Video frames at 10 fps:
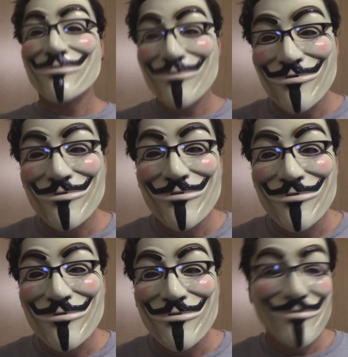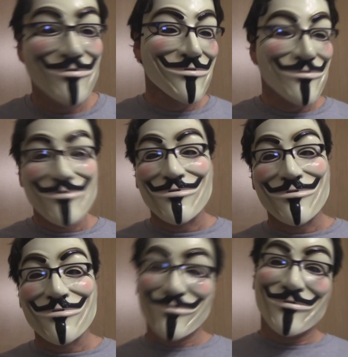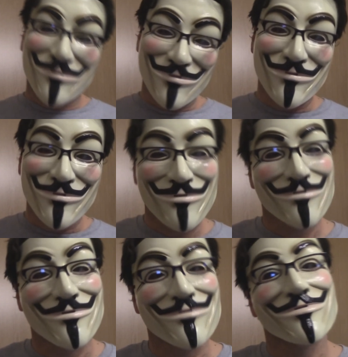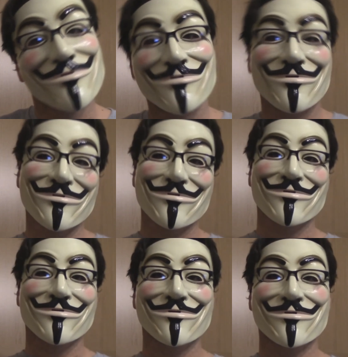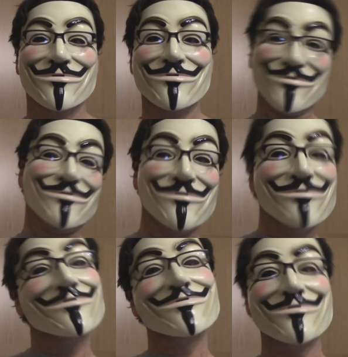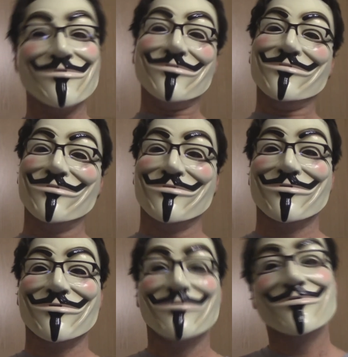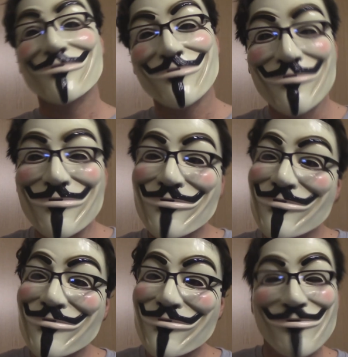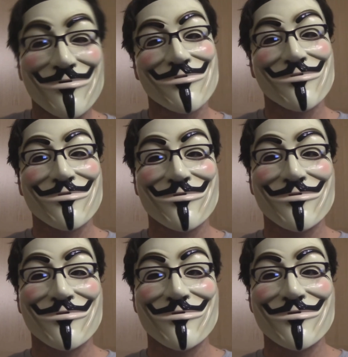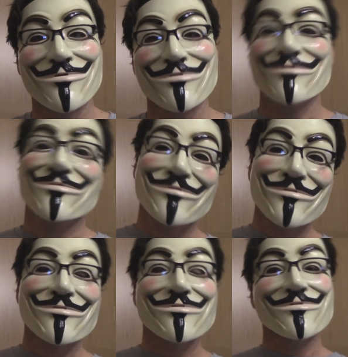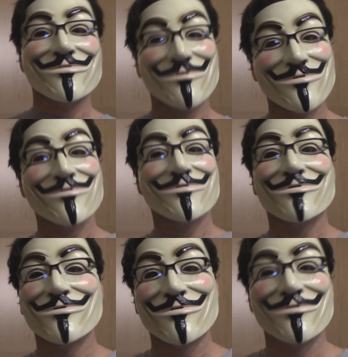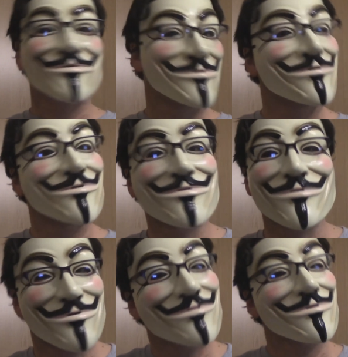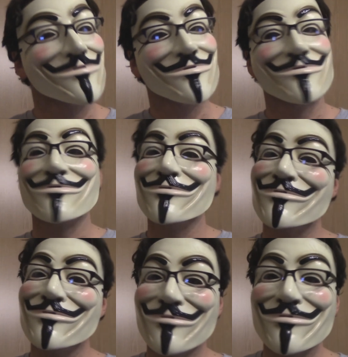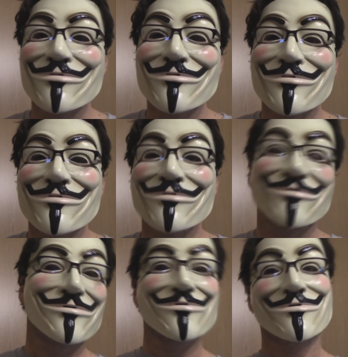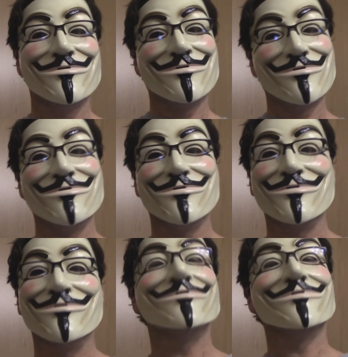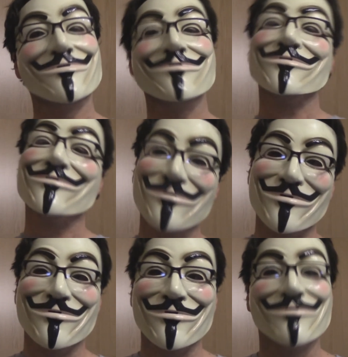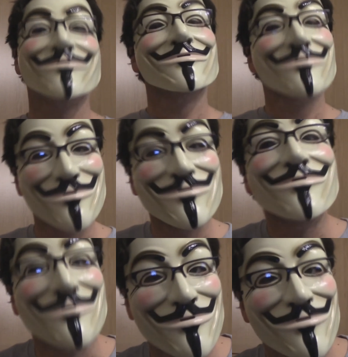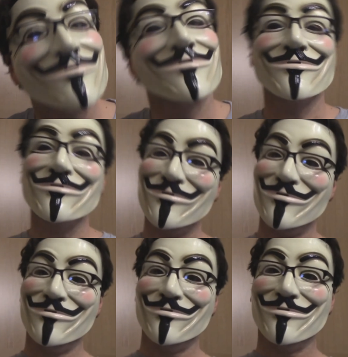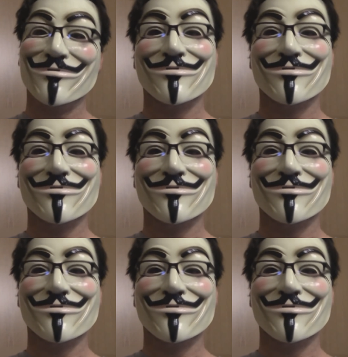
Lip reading: Well, it would distract from the coming financial collapse. It would give an excuse for the financial collapse. It will make people in their country rally around their flag and their leader. It will keep the population living in fear, making them easier to control.